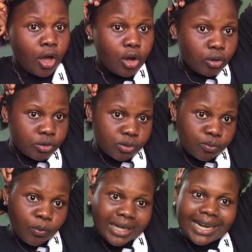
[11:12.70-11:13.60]
Because
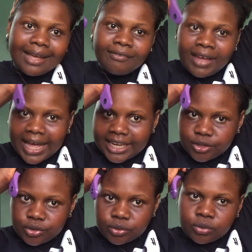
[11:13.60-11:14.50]
whatever I
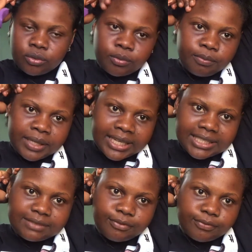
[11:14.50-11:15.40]
do, be
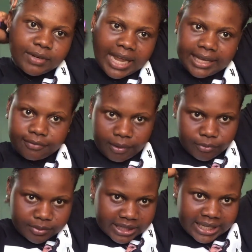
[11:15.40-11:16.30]
it like if
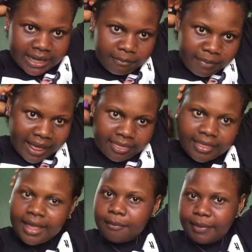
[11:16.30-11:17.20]
I'm taking a bath,
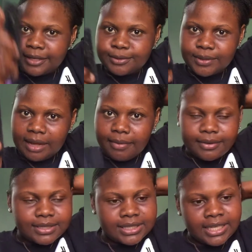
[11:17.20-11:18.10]
pus will come
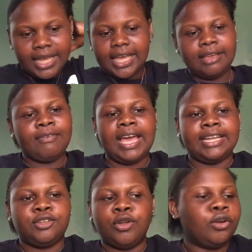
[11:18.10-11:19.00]
out. If I
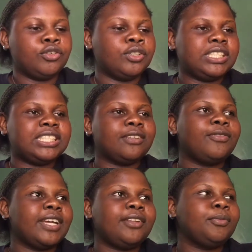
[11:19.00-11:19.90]
don't notice or
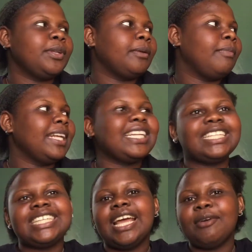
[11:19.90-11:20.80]
forget to put a
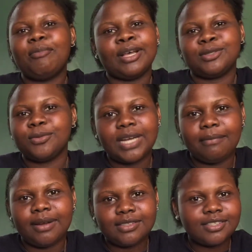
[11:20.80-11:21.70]
bandage, pus will
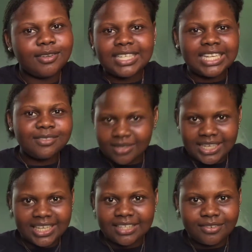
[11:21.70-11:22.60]
come out. So I just
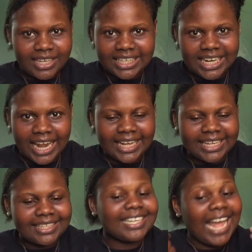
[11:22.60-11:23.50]
really, it really, like,
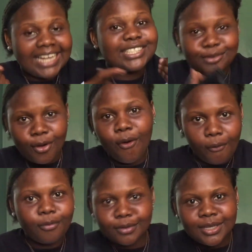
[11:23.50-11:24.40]
it had to go.